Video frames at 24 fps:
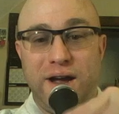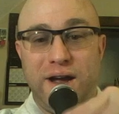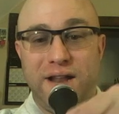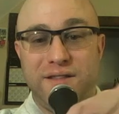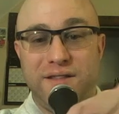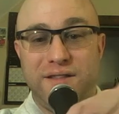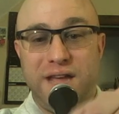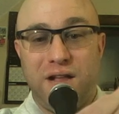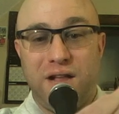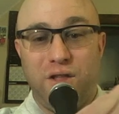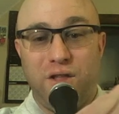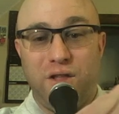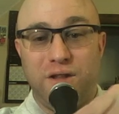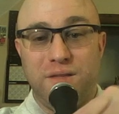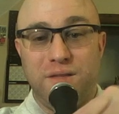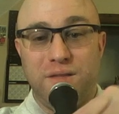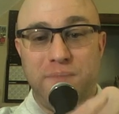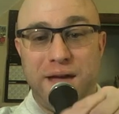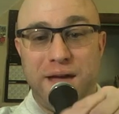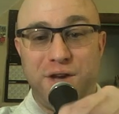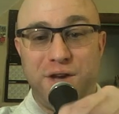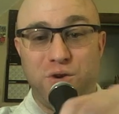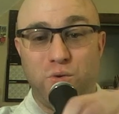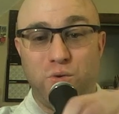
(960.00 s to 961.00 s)
and take a look at the
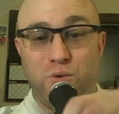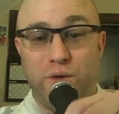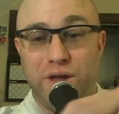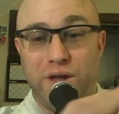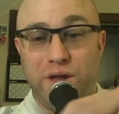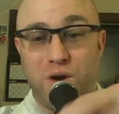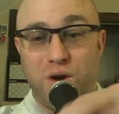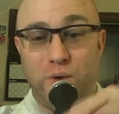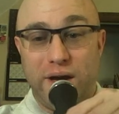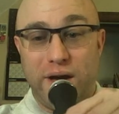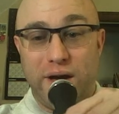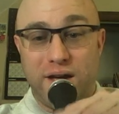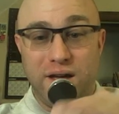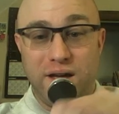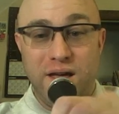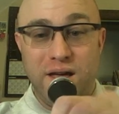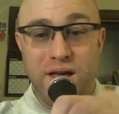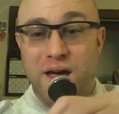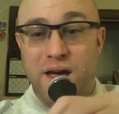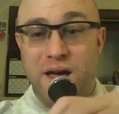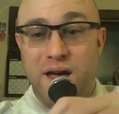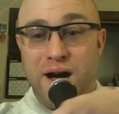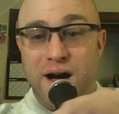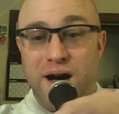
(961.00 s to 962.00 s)
manual really quick.
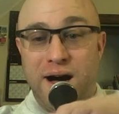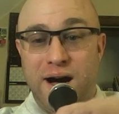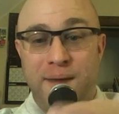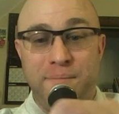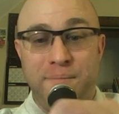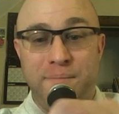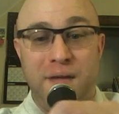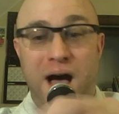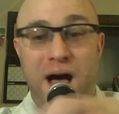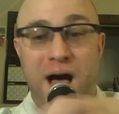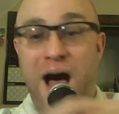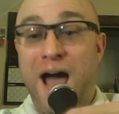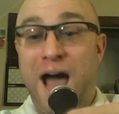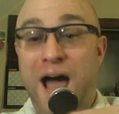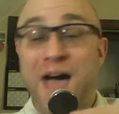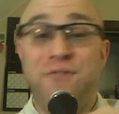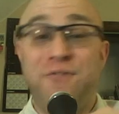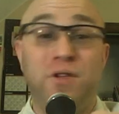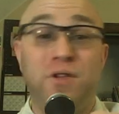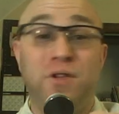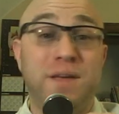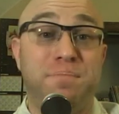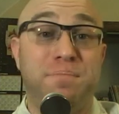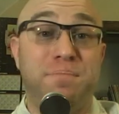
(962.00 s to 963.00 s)
I
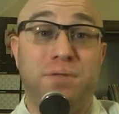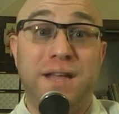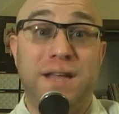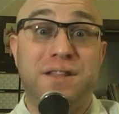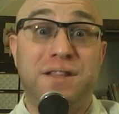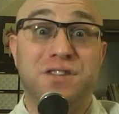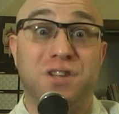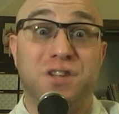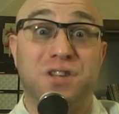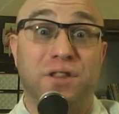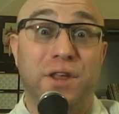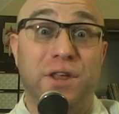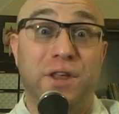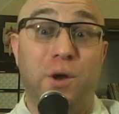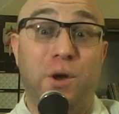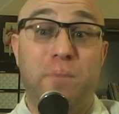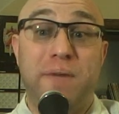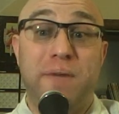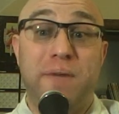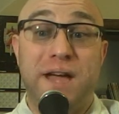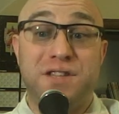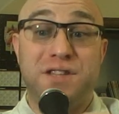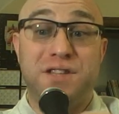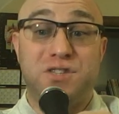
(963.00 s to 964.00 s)
have only played this a little
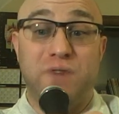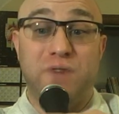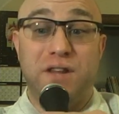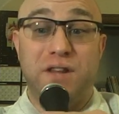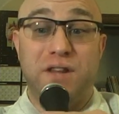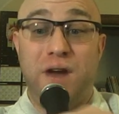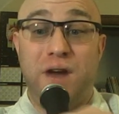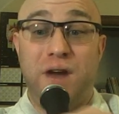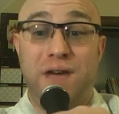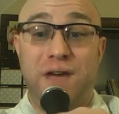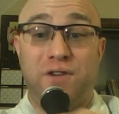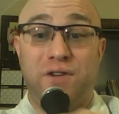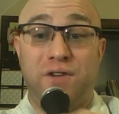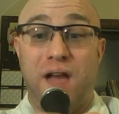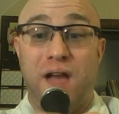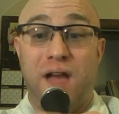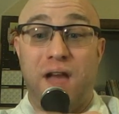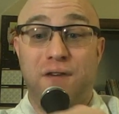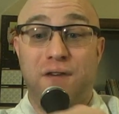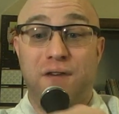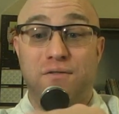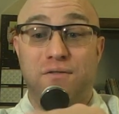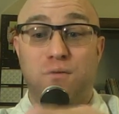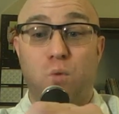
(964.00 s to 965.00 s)
bit, so I don't have a
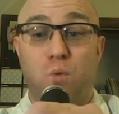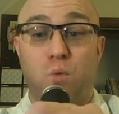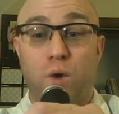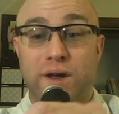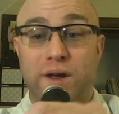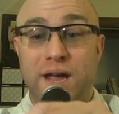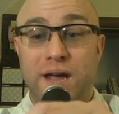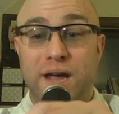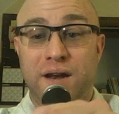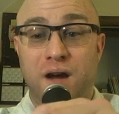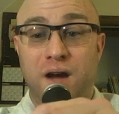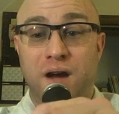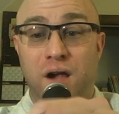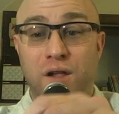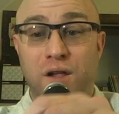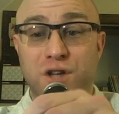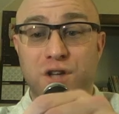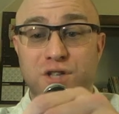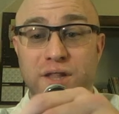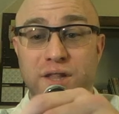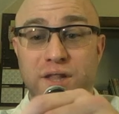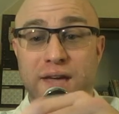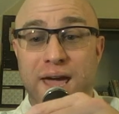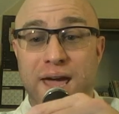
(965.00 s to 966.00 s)
lot of working
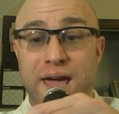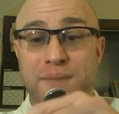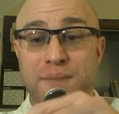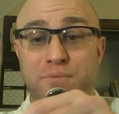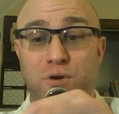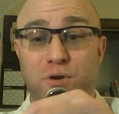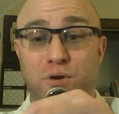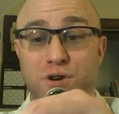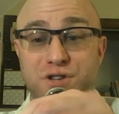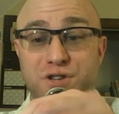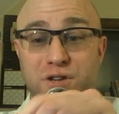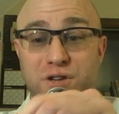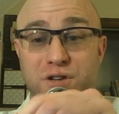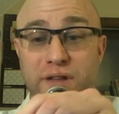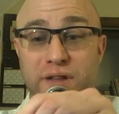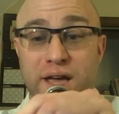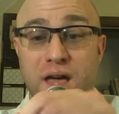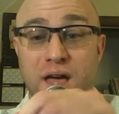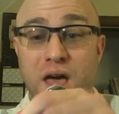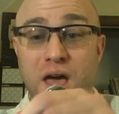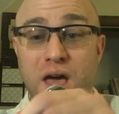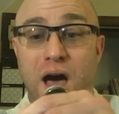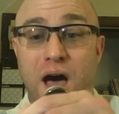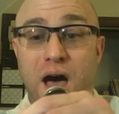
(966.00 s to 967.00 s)
knowledge of the game
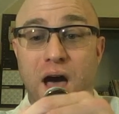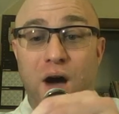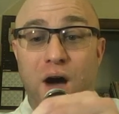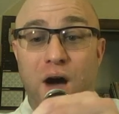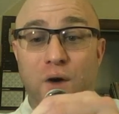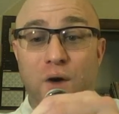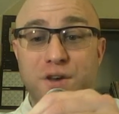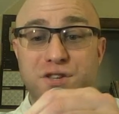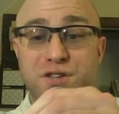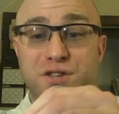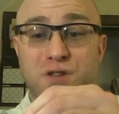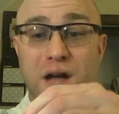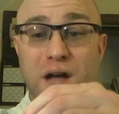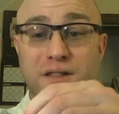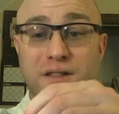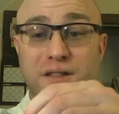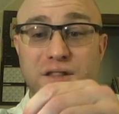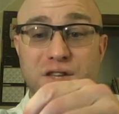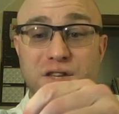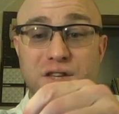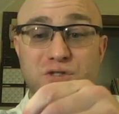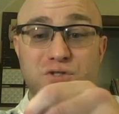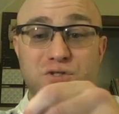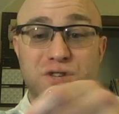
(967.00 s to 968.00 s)
personally. I always thought
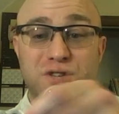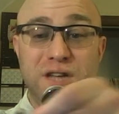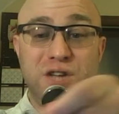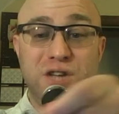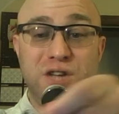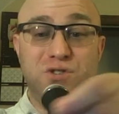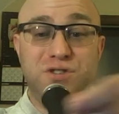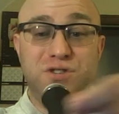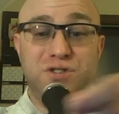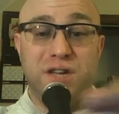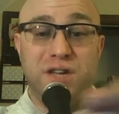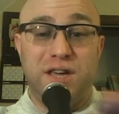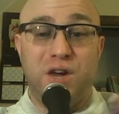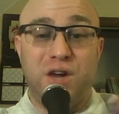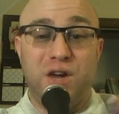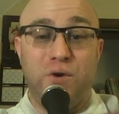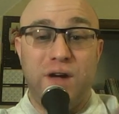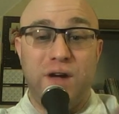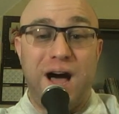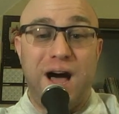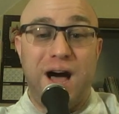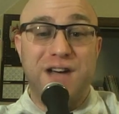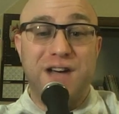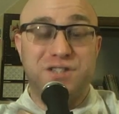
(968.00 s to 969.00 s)
that this was an interesting
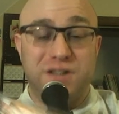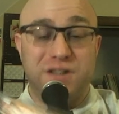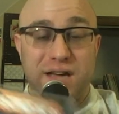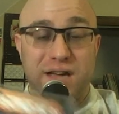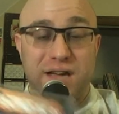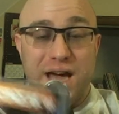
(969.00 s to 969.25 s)
curiosity,